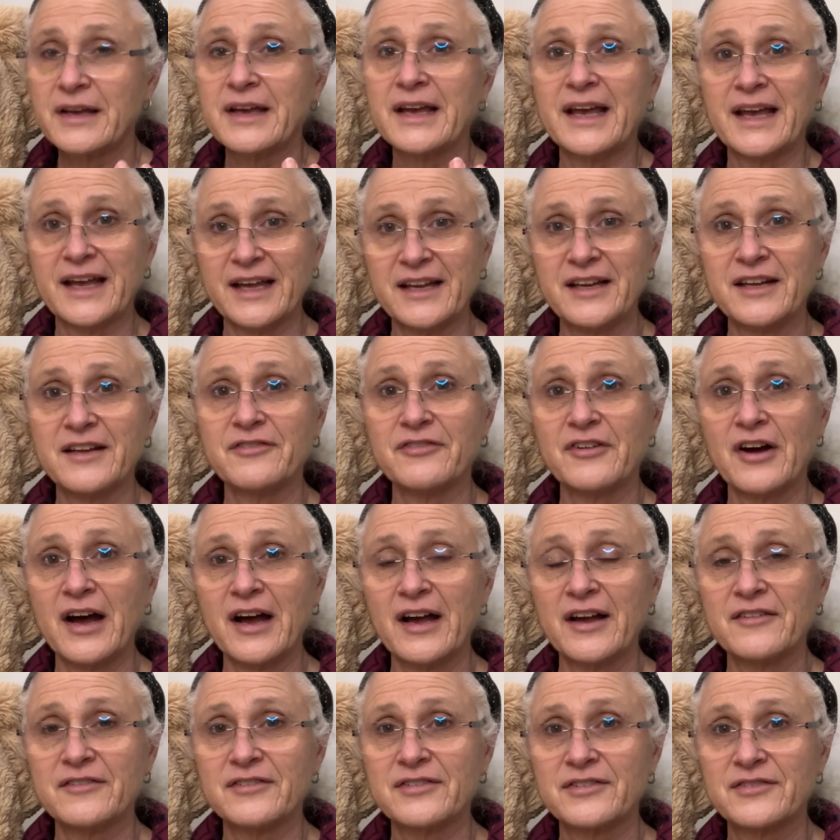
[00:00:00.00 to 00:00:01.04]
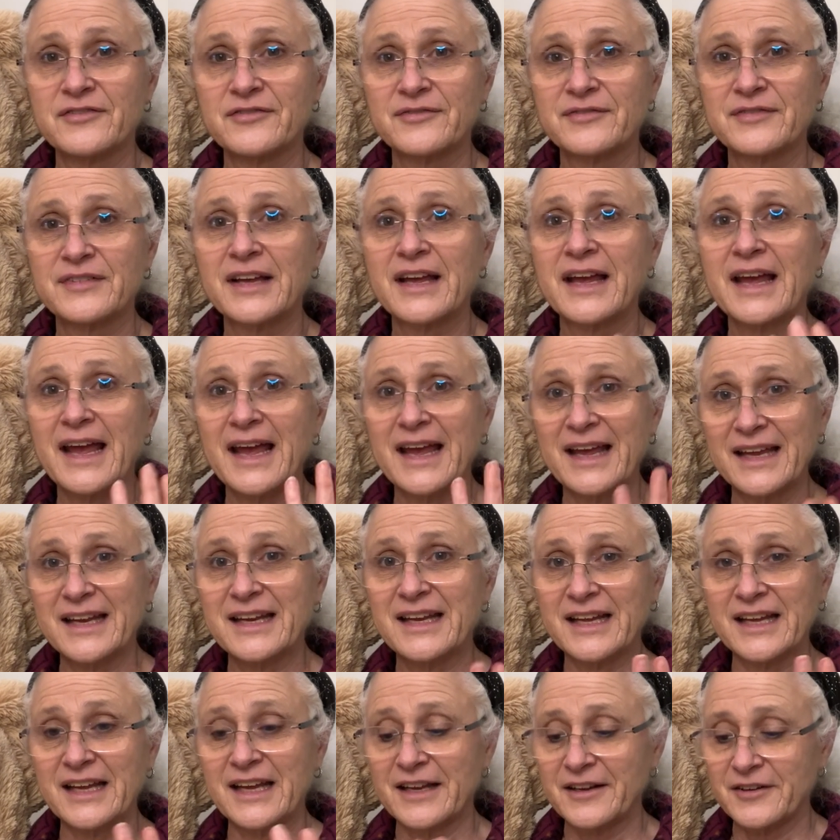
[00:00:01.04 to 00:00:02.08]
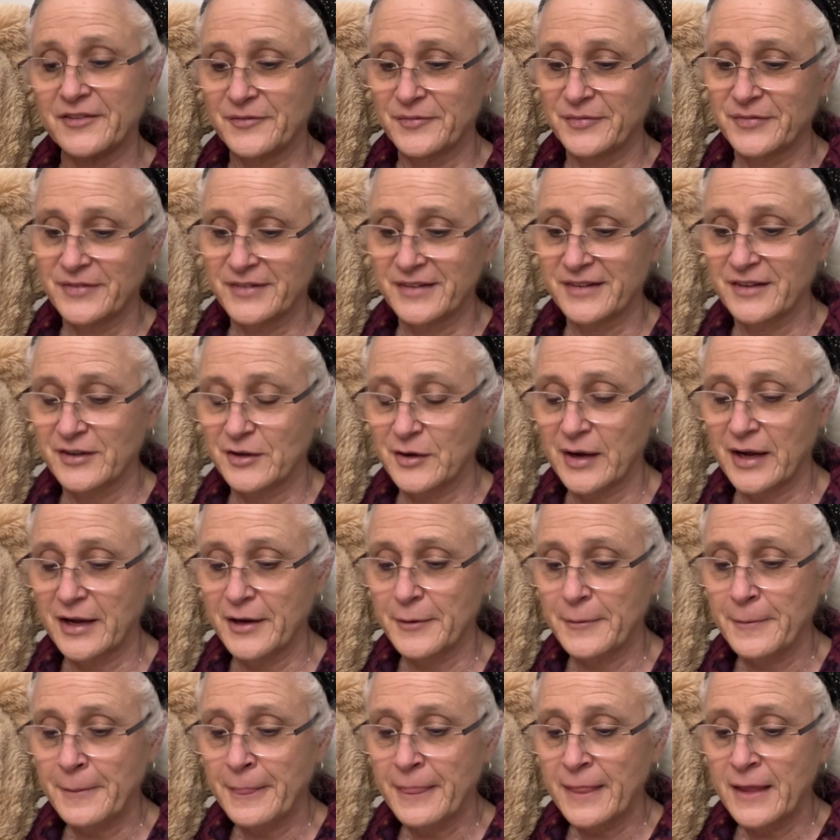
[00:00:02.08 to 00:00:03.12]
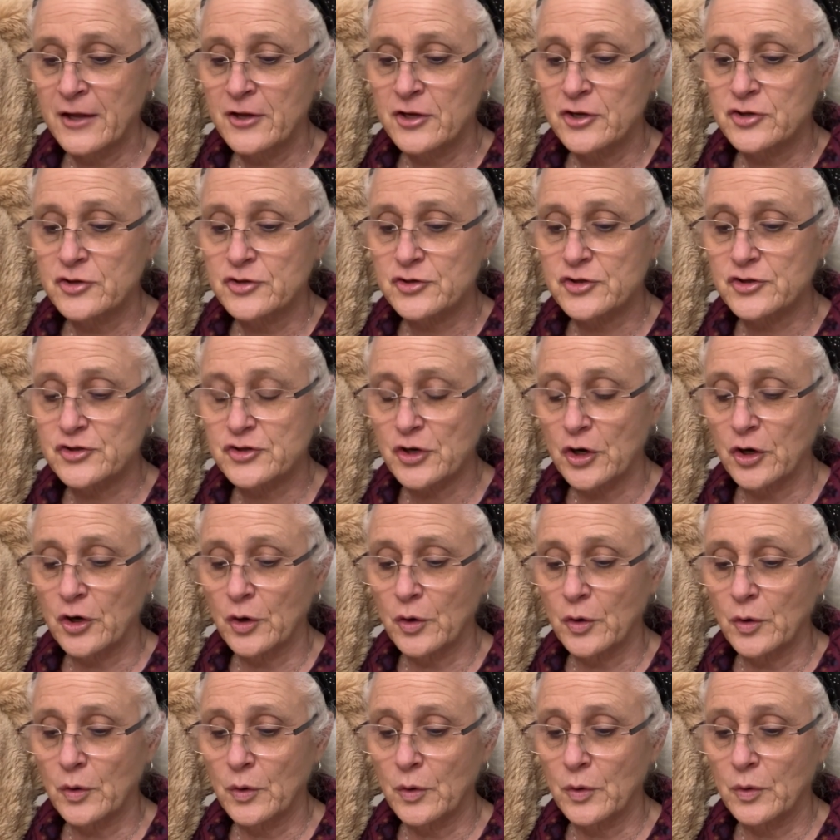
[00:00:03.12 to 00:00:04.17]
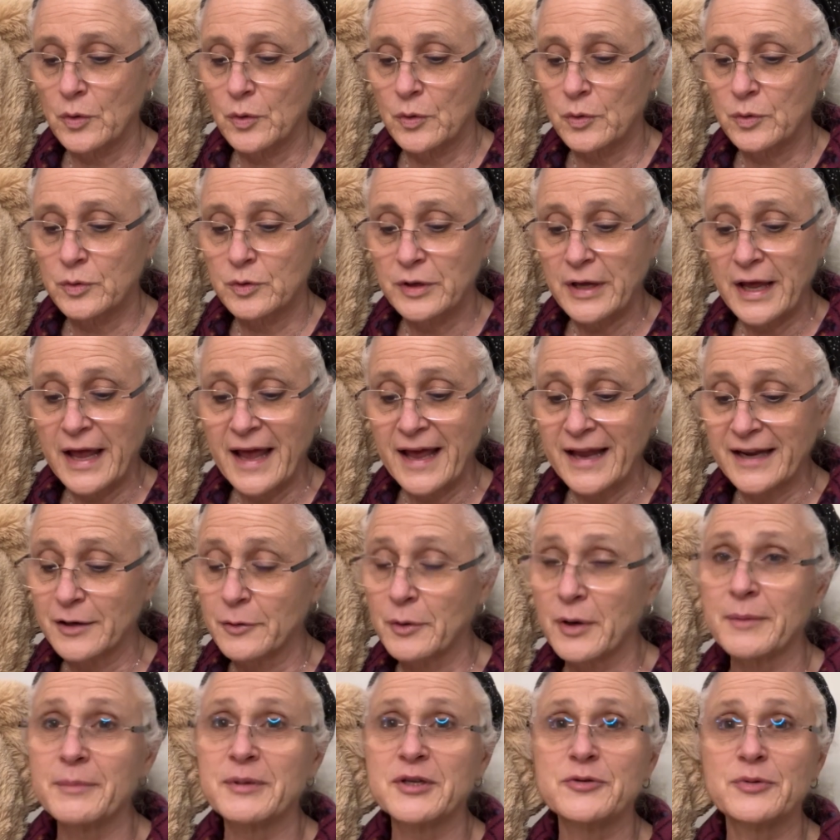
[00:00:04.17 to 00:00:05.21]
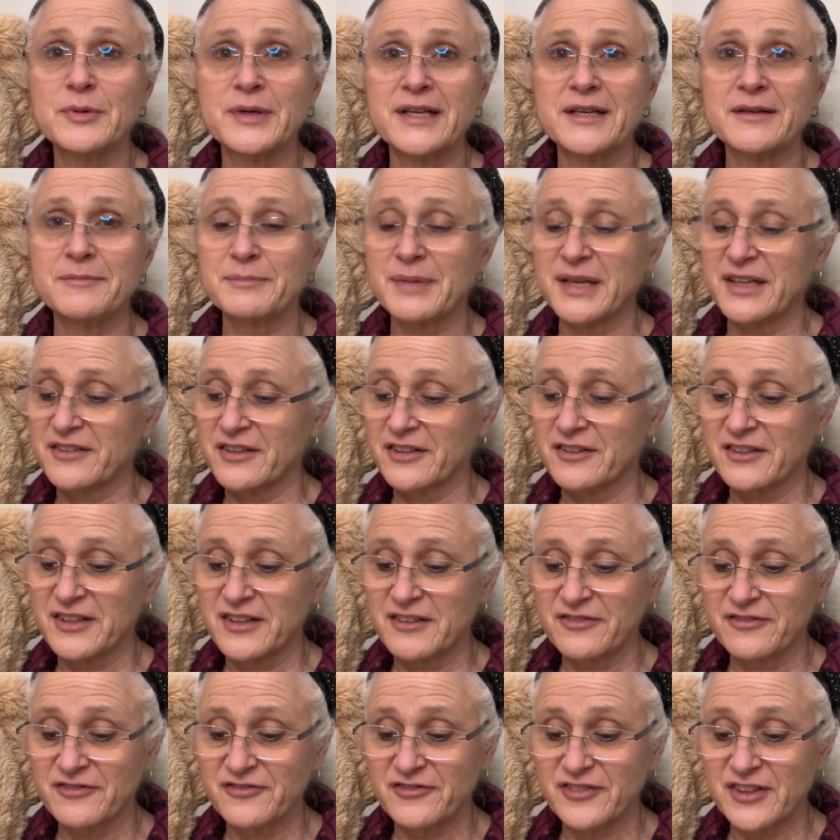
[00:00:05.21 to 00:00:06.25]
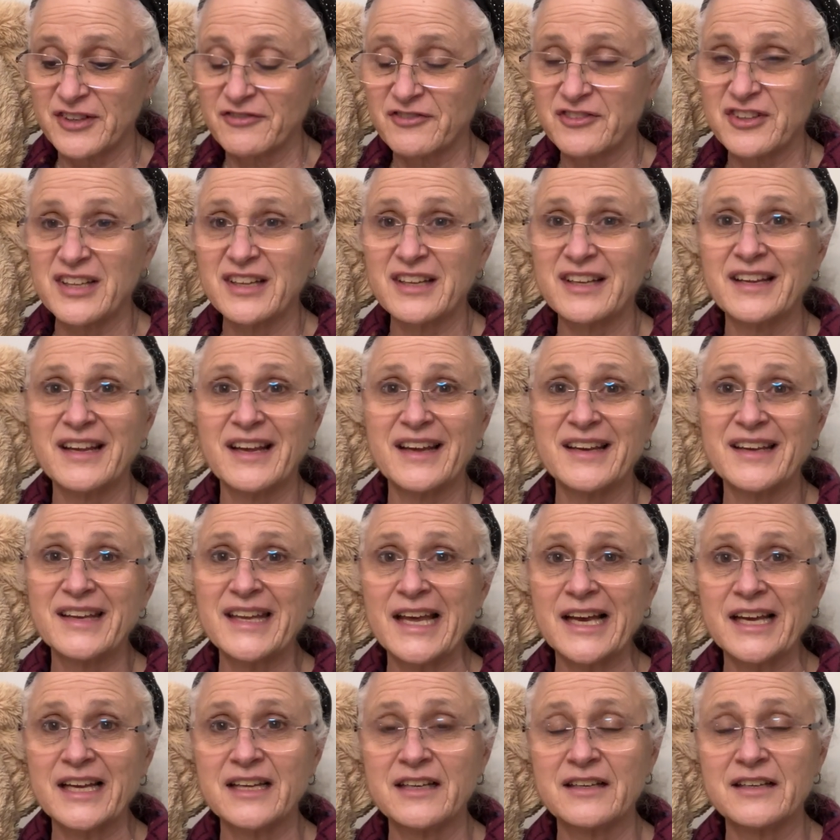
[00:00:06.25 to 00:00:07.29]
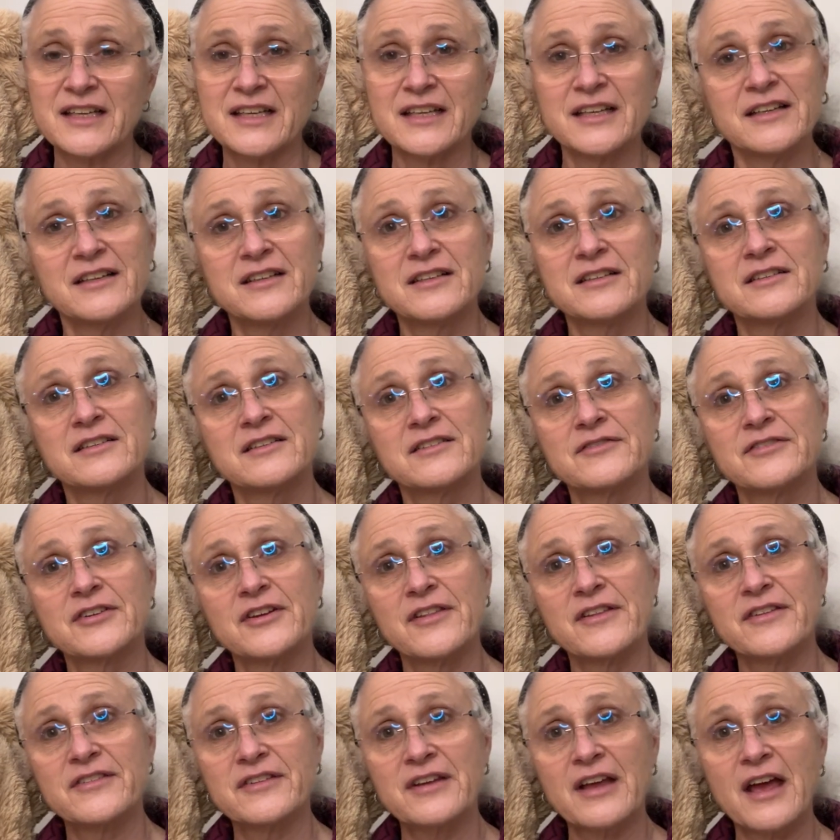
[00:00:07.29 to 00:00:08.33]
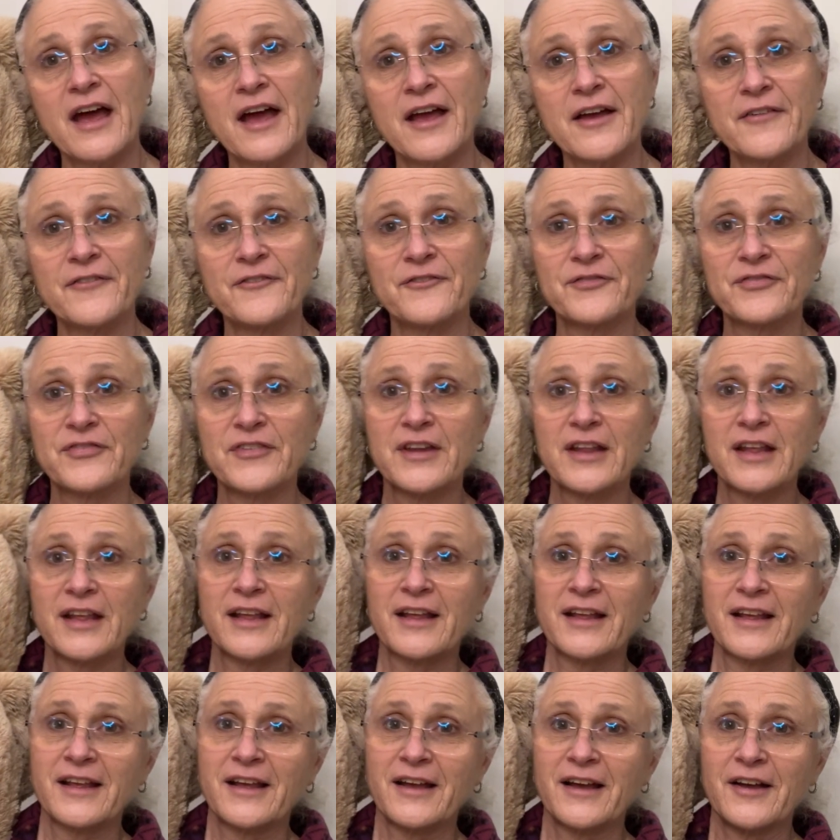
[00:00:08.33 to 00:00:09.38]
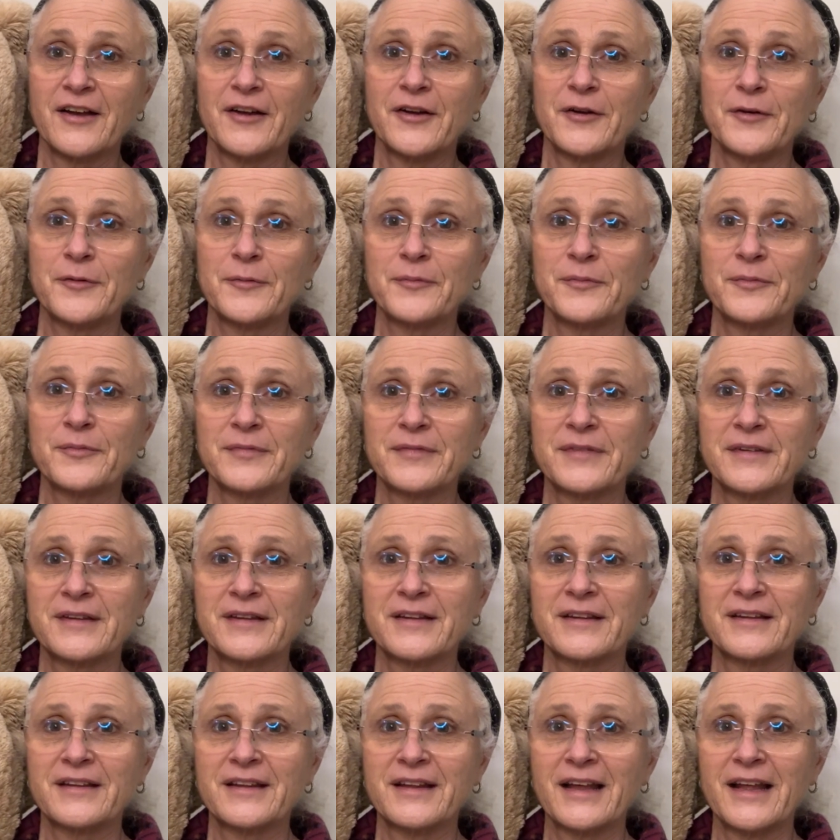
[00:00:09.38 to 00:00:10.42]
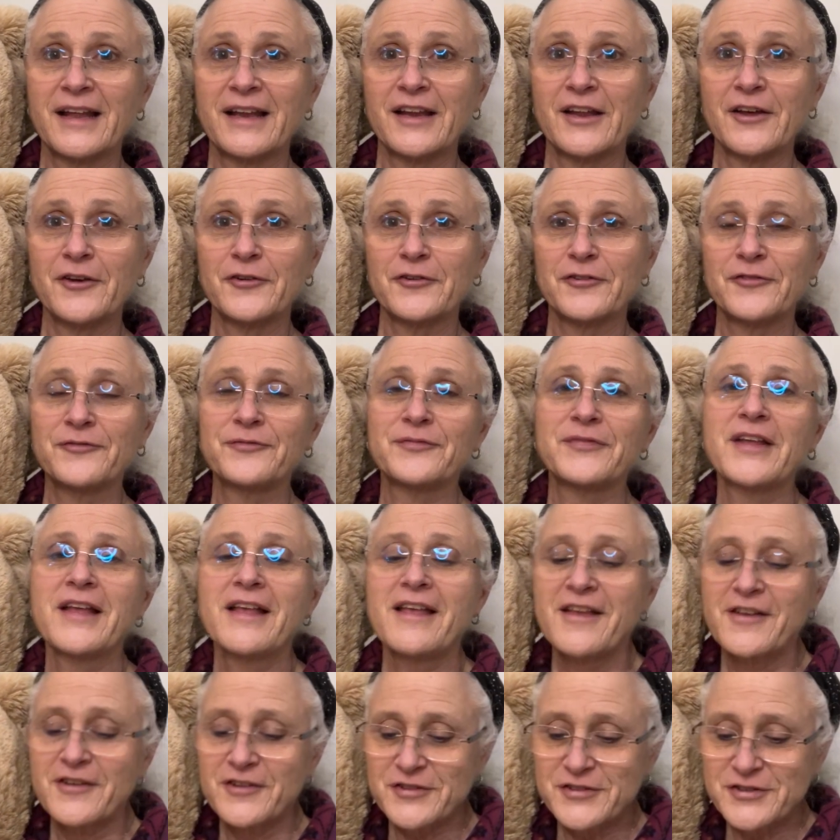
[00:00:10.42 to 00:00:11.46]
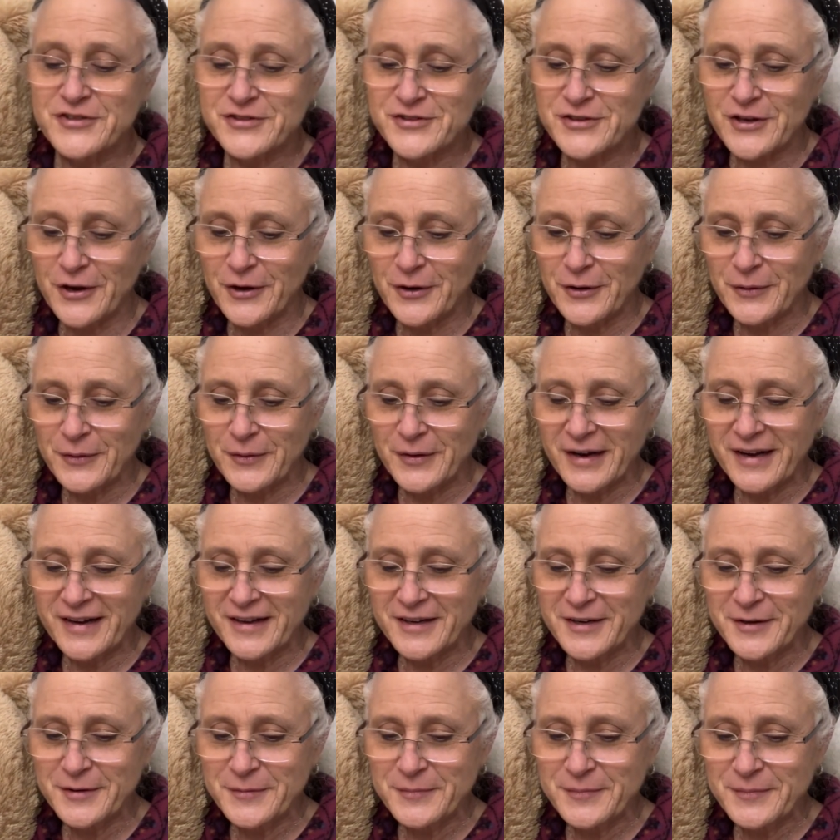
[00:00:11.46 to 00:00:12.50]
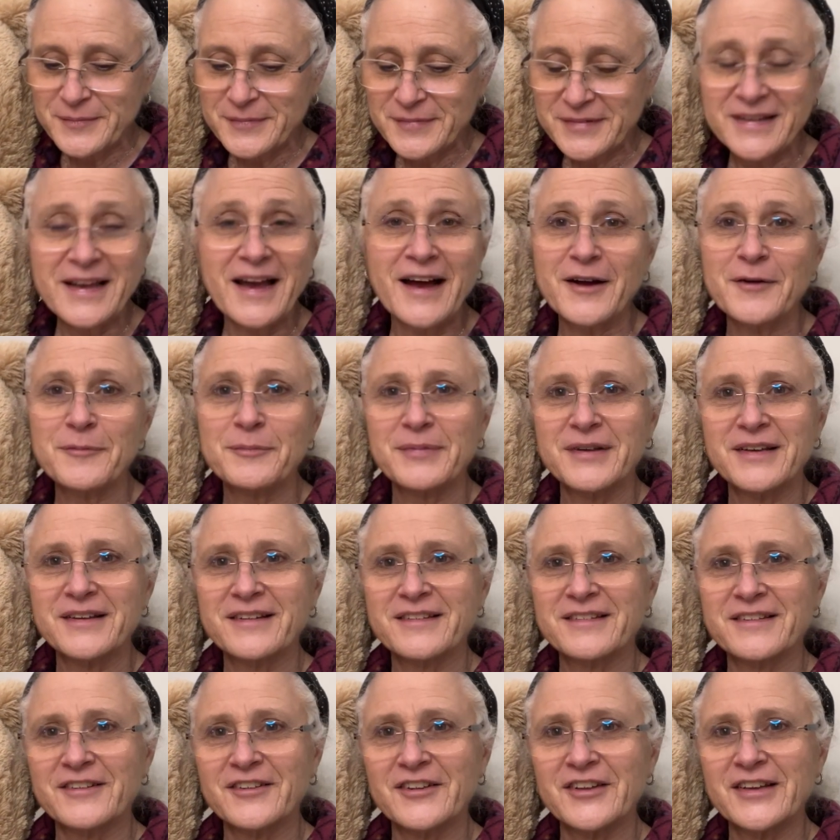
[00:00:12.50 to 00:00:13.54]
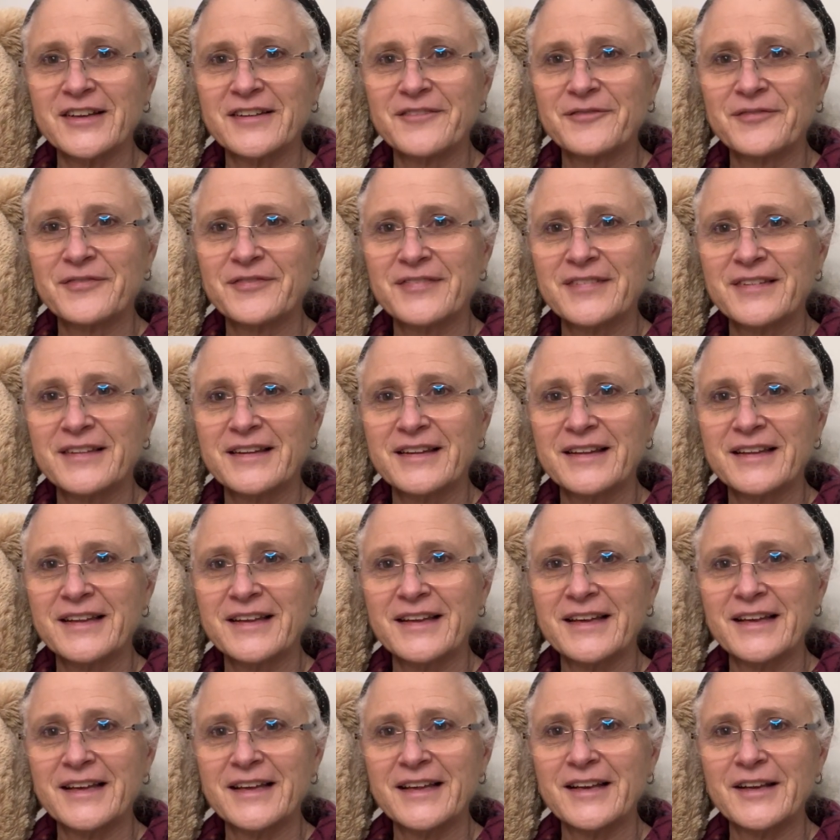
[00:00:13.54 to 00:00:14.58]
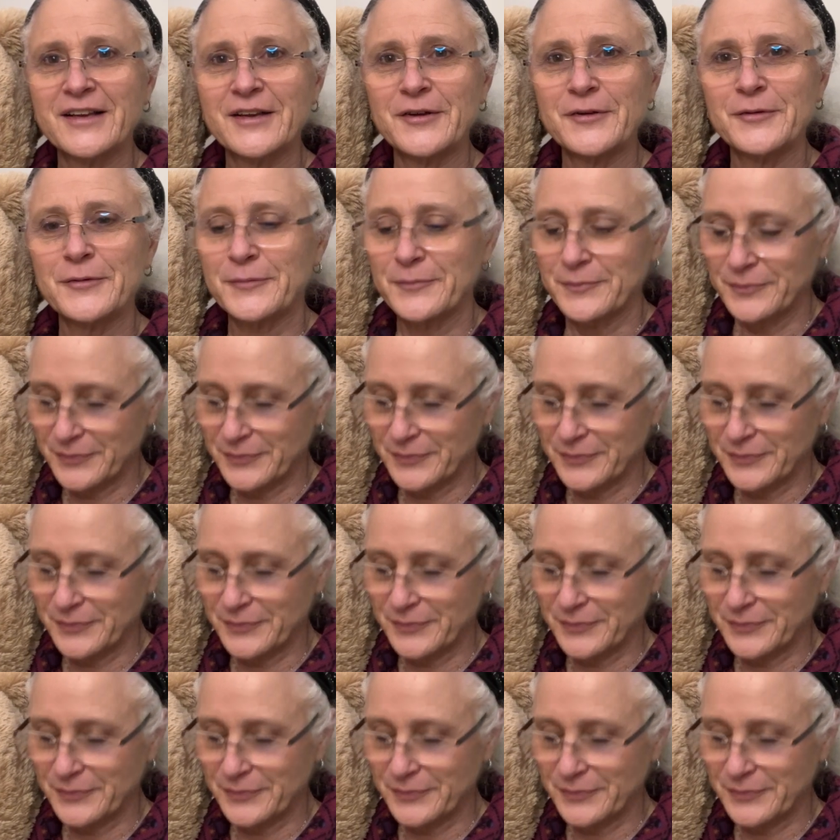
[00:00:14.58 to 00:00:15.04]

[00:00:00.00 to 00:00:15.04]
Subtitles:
85, 88. Okay, so anywhere between basically 50 and 90 for this guy. Hello. So yeah, being silly. Hello.